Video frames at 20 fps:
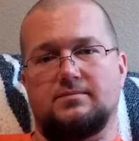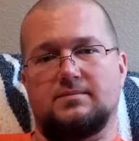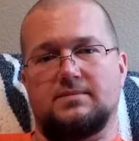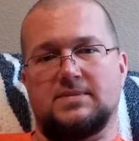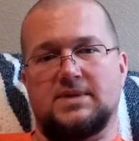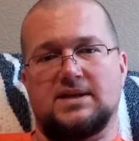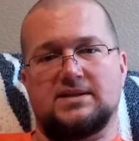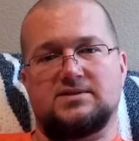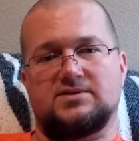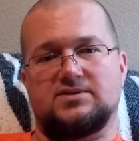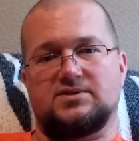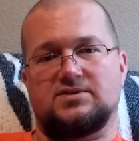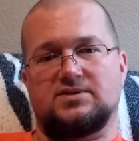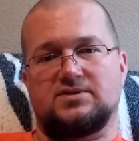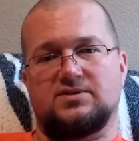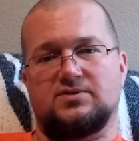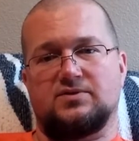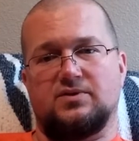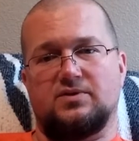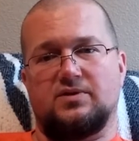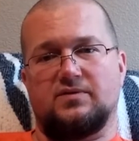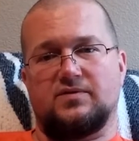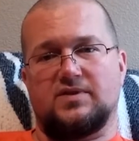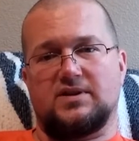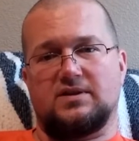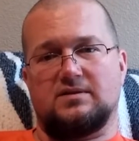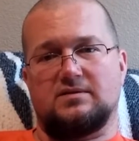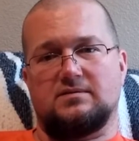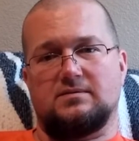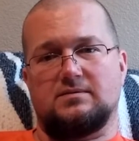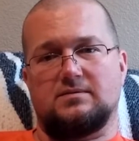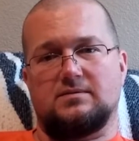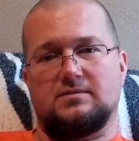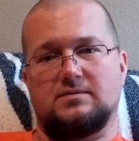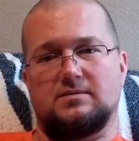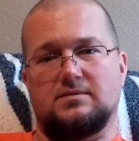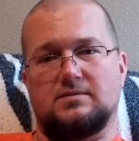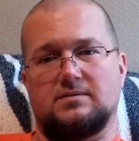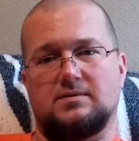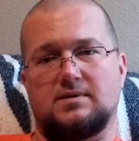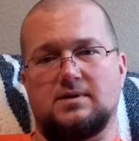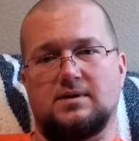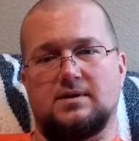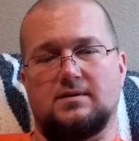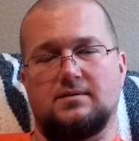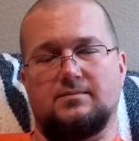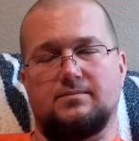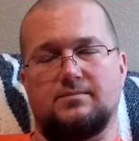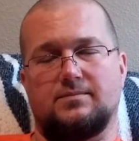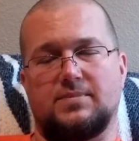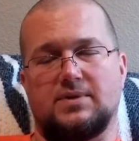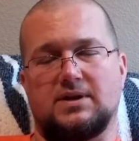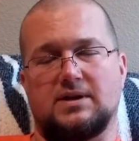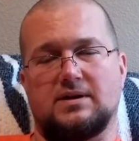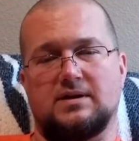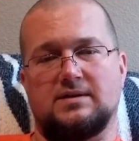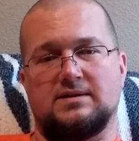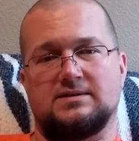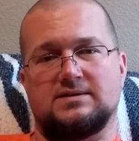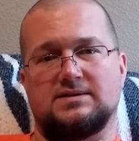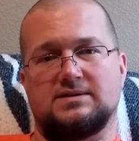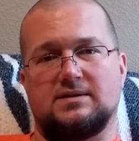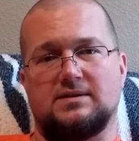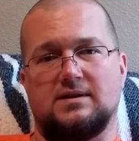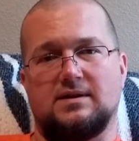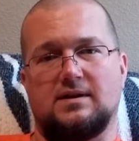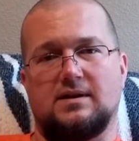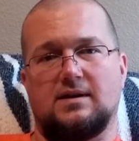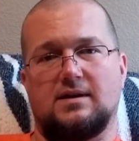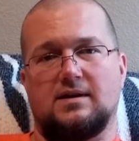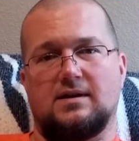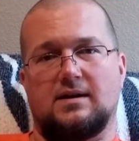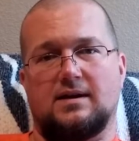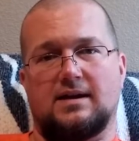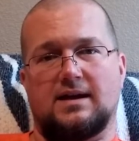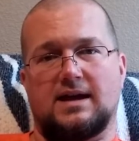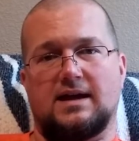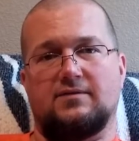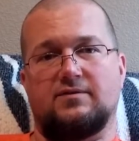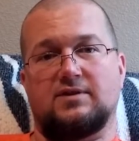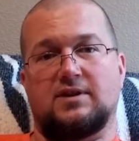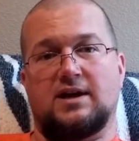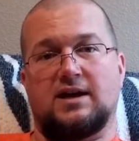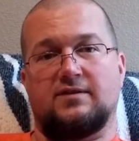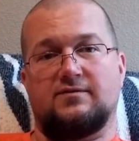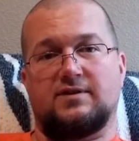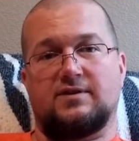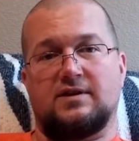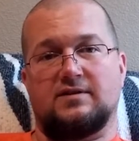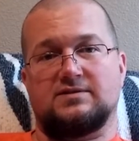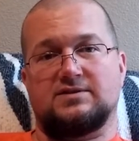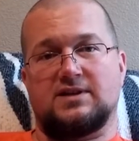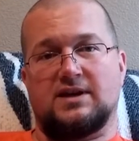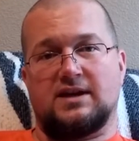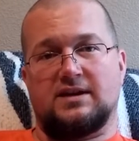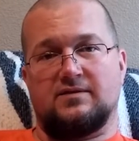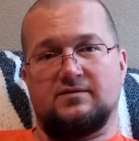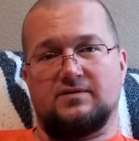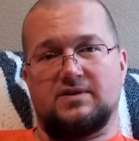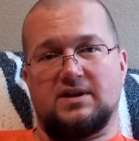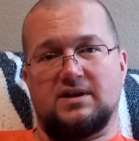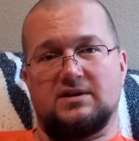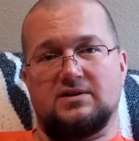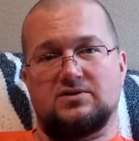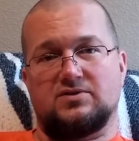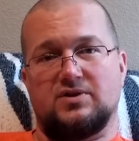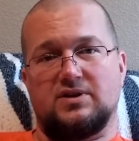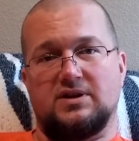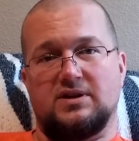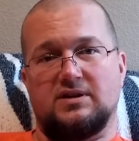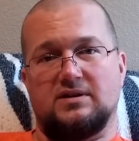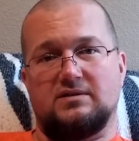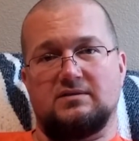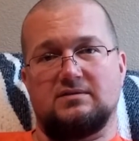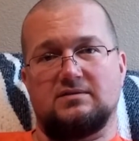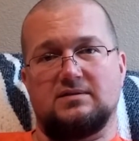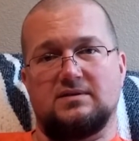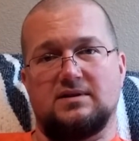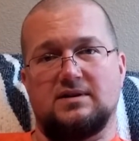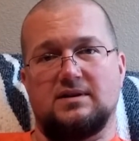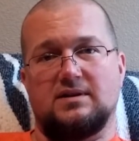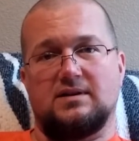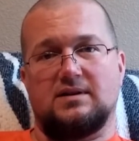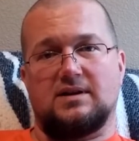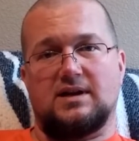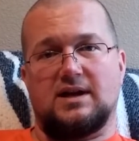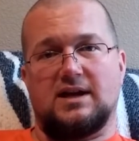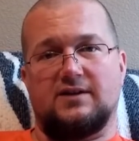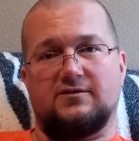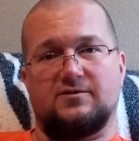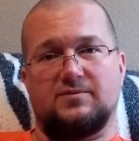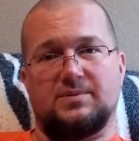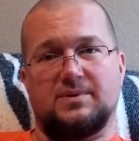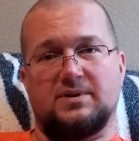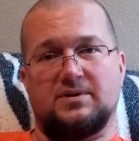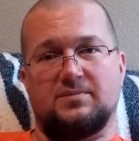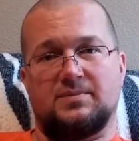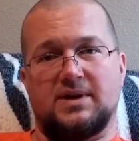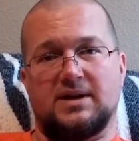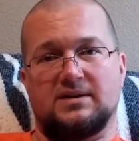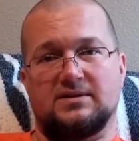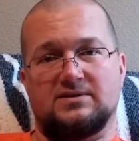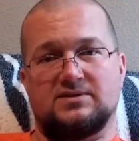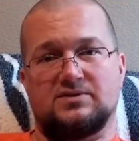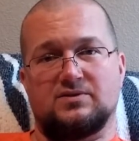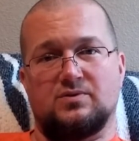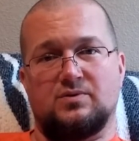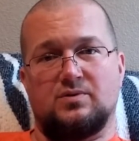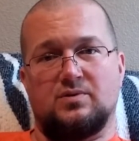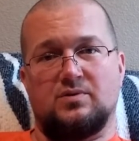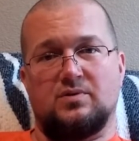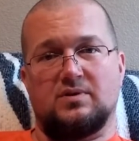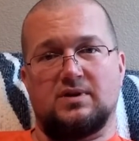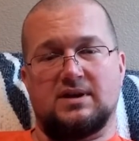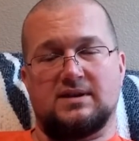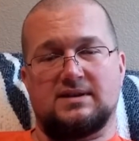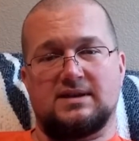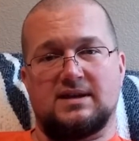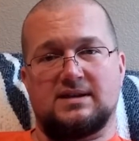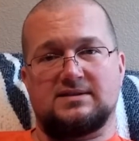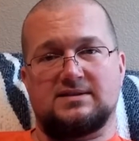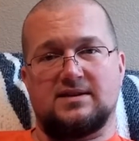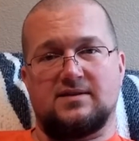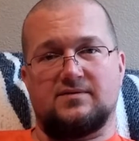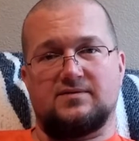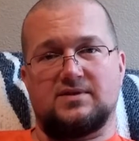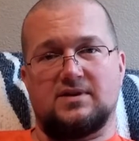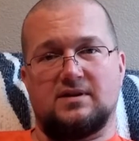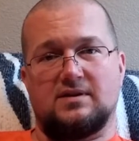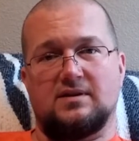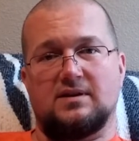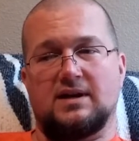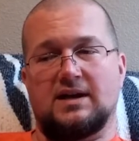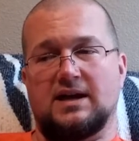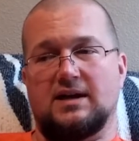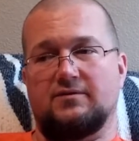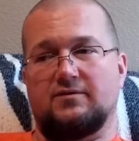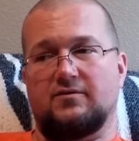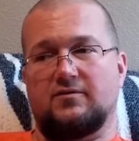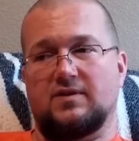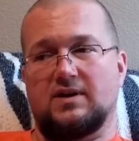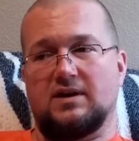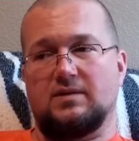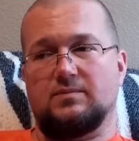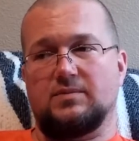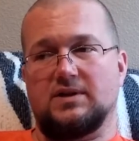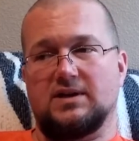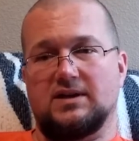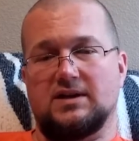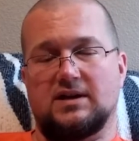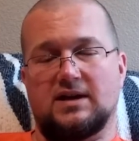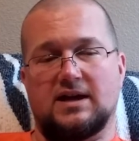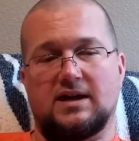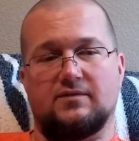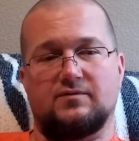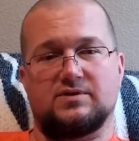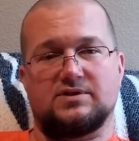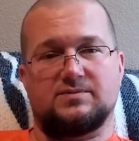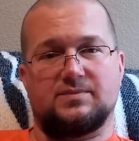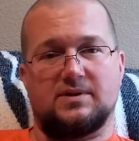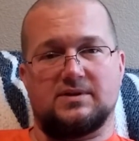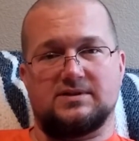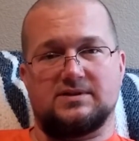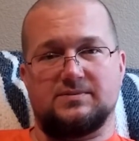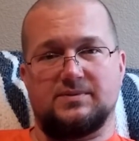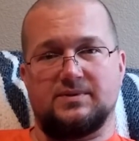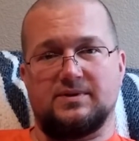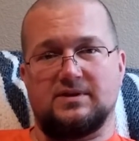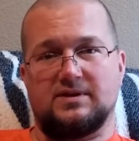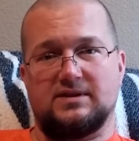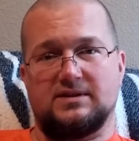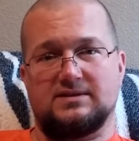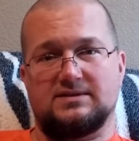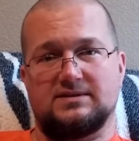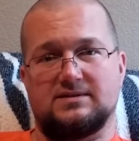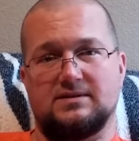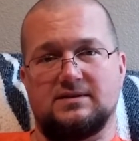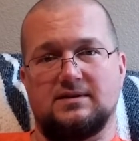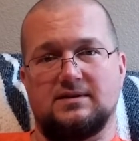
And that's just the truth of it. Because I have a life outside of getting treated. I have to be able to make it to school, get that stuff done. I have a family, I have responsibilities.